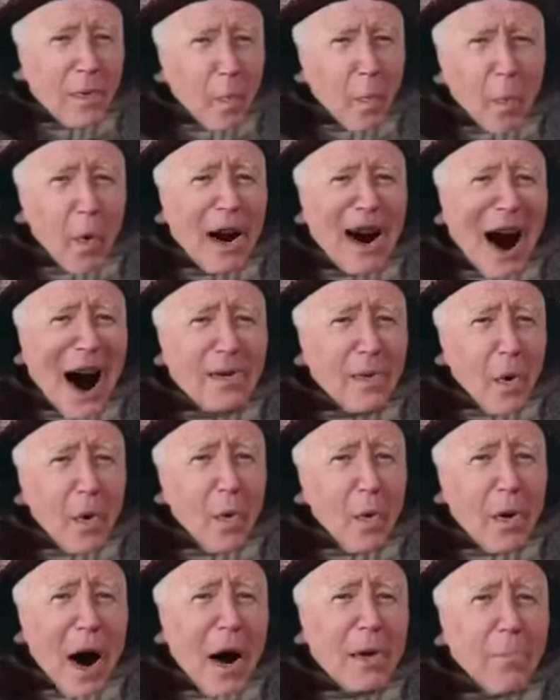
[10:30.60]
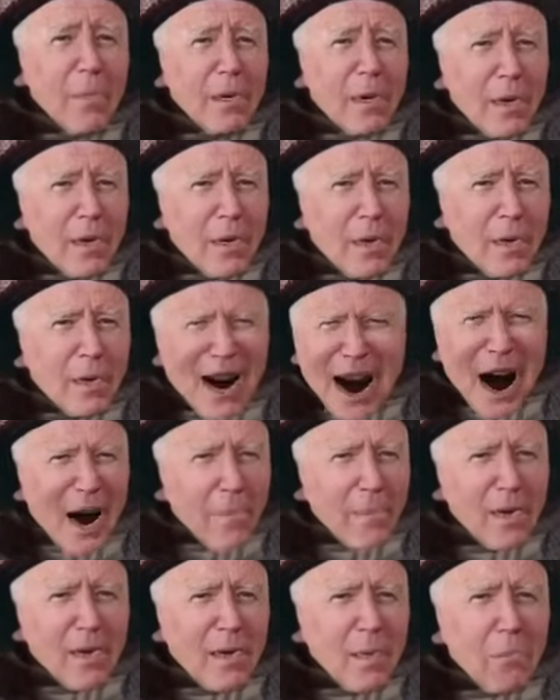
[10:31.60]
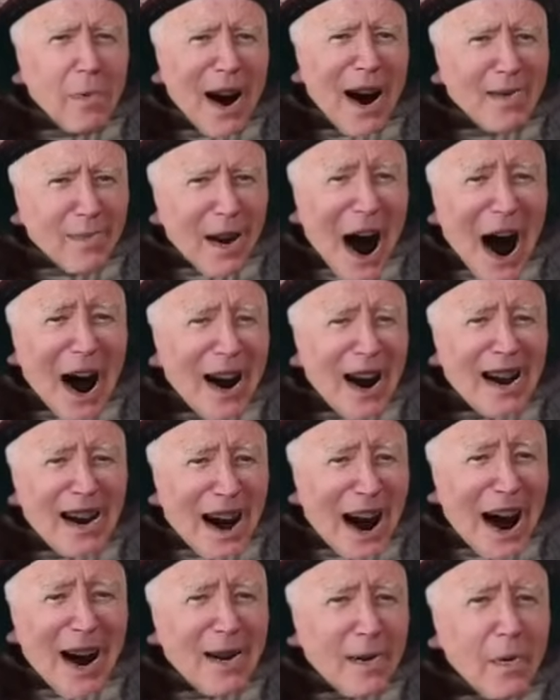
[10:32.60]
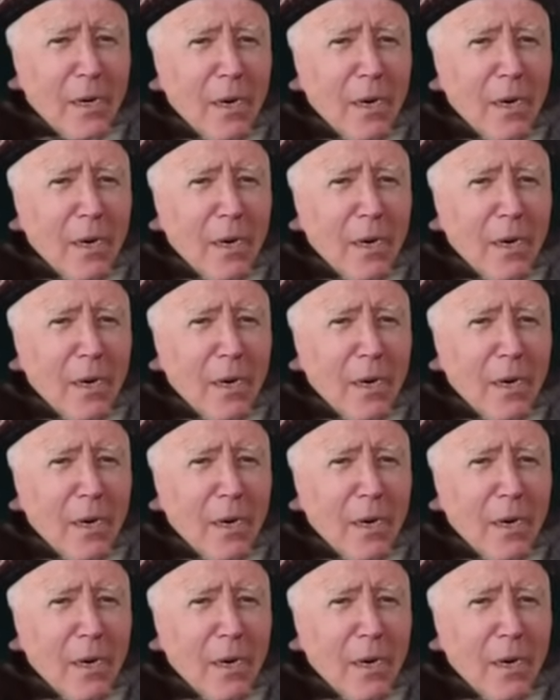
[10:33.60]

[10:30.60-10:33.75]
When I grow up, I'm going to make that illegal.